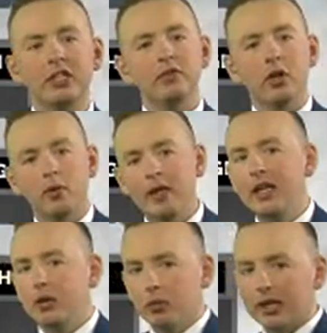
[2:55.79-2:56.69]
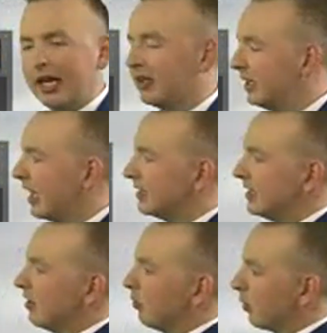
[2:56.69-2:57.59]
even though we'll likely not
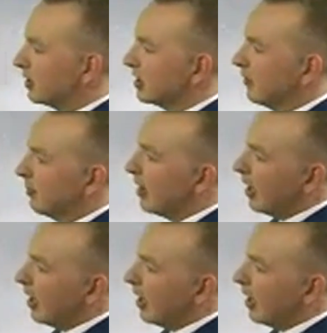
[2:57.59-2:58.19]
see the worst of it.